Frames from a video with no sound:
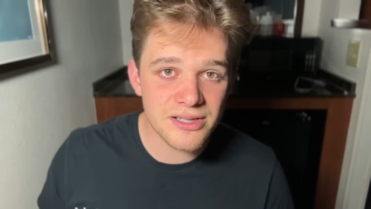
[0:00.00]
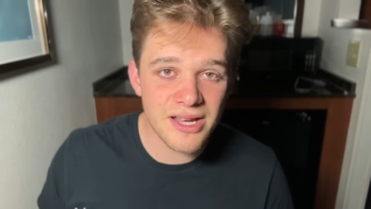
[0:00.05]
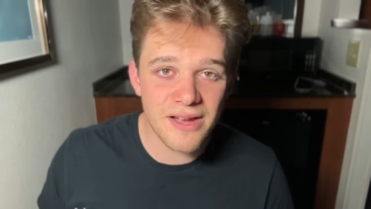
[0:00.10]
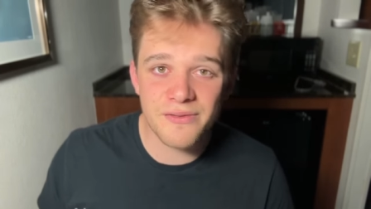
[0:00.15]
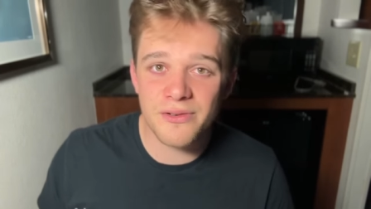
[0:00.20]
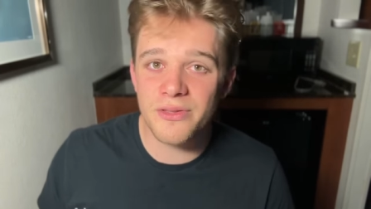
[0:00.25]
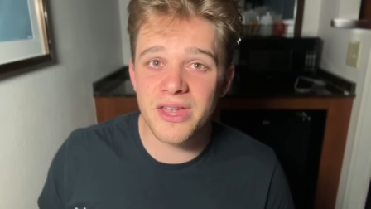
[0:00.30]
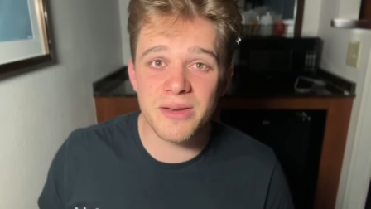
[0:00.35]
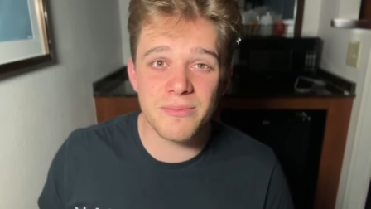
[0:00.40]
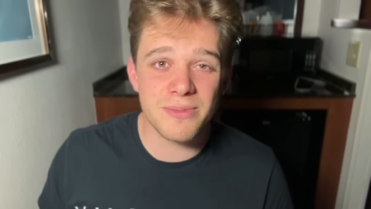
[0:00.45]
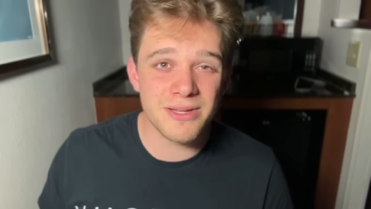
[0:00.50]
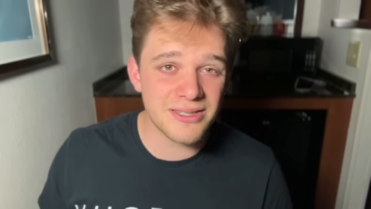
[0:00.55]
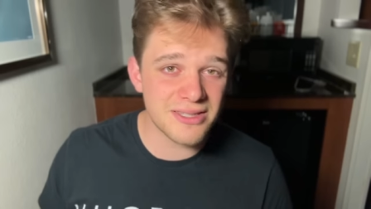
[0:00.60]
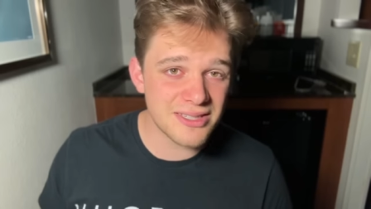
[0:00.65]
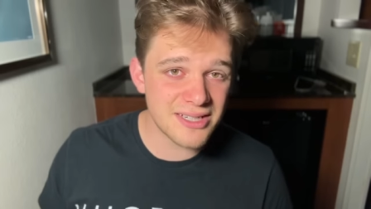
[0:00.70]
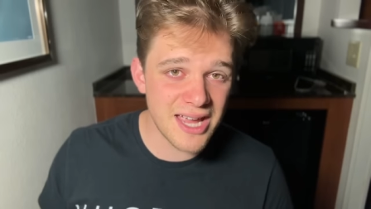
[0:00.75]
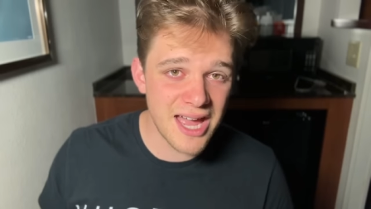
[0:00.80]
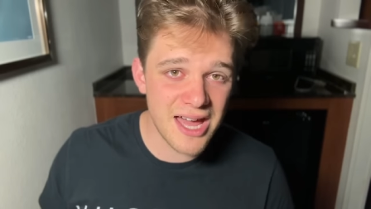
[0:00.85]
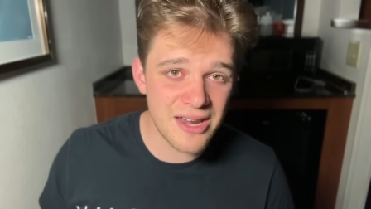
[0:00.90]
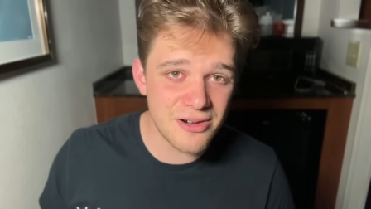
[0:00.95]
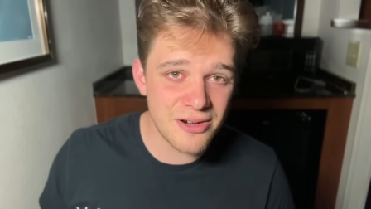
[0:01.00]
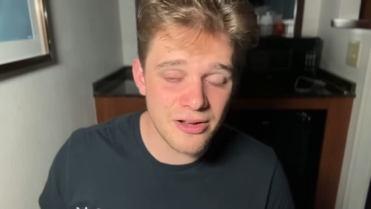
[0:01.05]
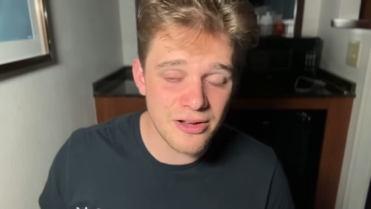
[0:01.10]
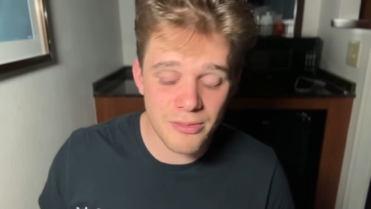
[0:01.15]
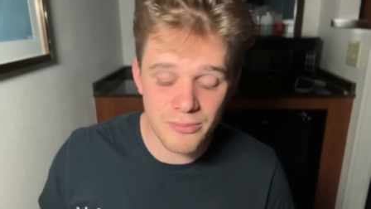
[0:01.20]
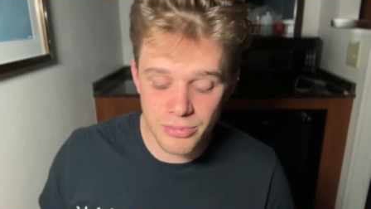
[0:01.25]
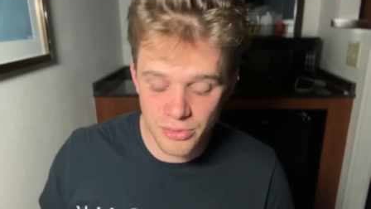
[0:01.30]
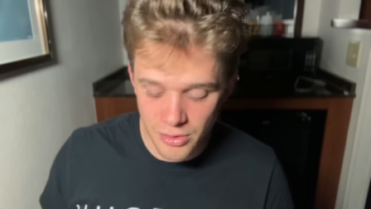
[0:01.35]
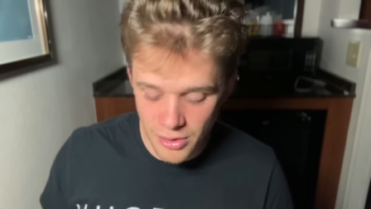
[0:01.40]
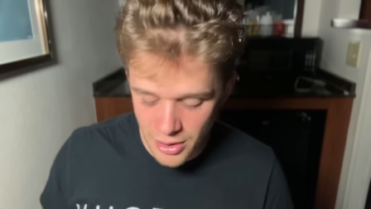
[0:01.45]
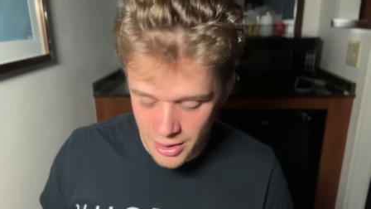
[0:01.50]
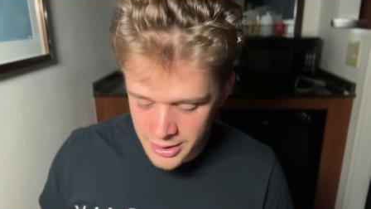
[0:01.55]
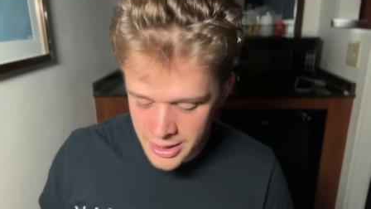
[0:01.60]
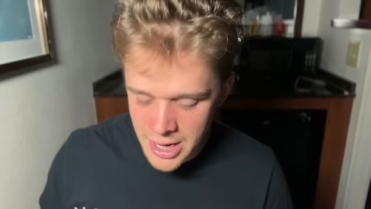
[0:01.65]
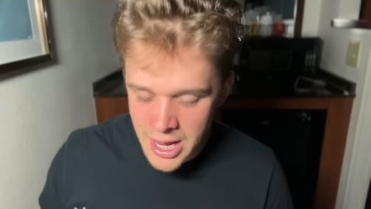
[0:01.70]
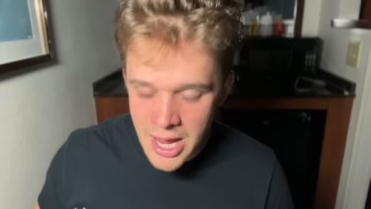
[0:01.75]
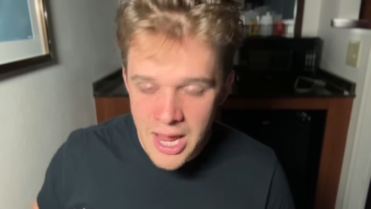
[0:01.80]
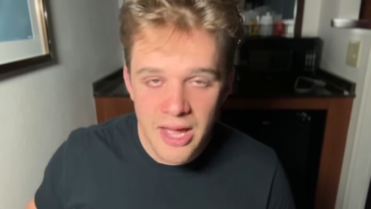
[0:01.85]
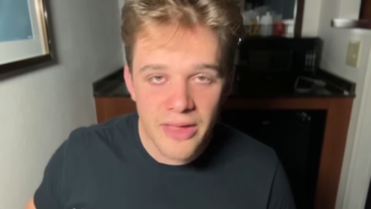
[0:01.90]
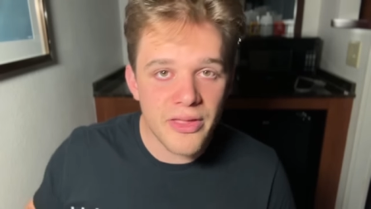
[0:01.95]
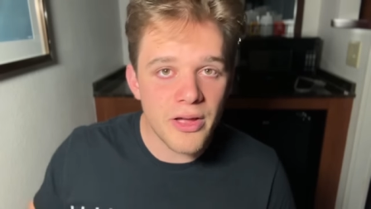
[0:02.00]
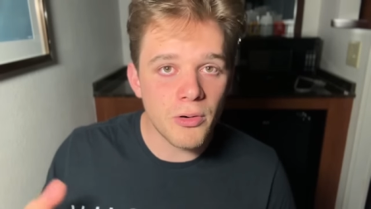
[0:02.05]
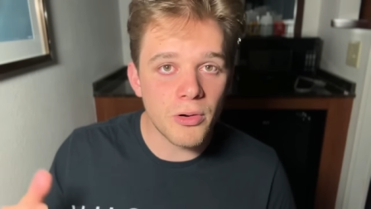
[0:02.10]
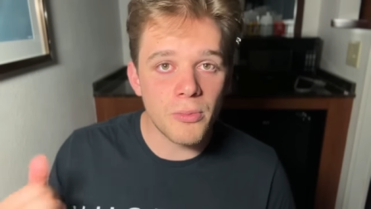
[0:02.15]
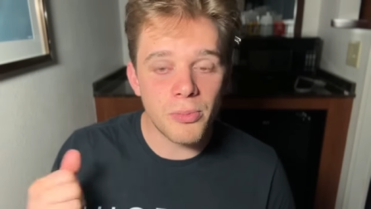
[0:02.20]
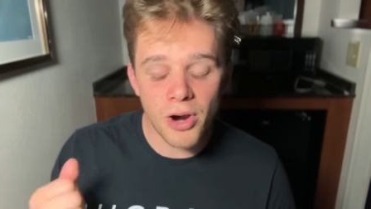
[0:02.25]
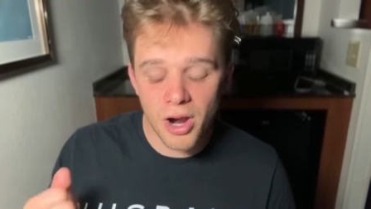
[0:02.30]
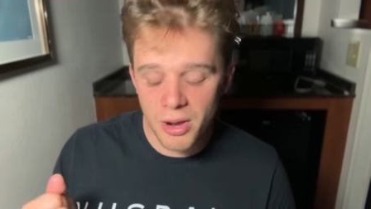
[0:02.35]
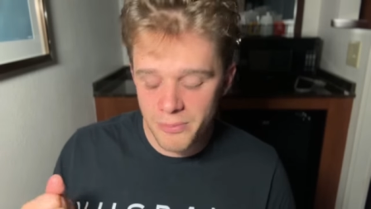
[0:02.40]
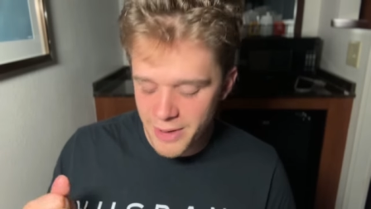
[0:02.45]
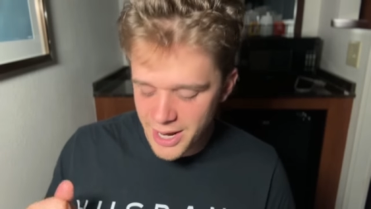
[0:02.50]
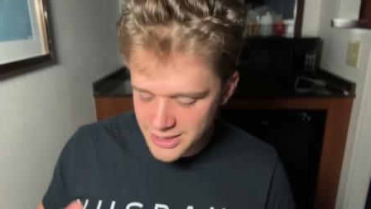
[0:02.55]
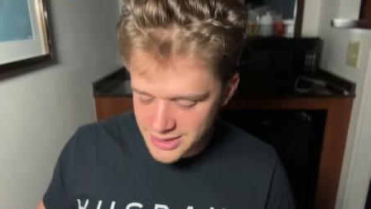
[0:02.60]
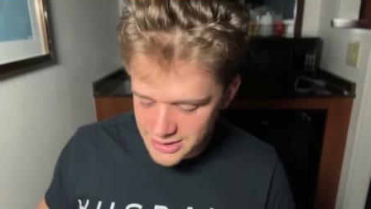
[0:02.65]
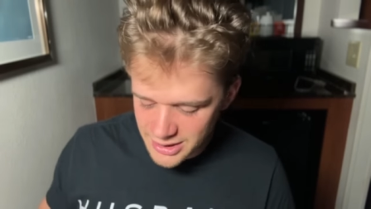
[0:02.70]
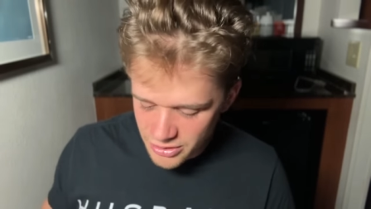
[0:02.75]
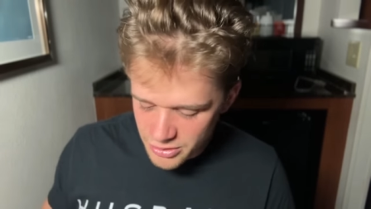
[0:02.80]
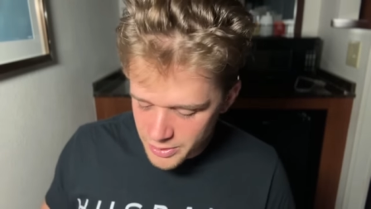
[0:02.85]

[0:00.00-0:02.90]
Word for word: after they'd been scattered abroad, they were brought back together.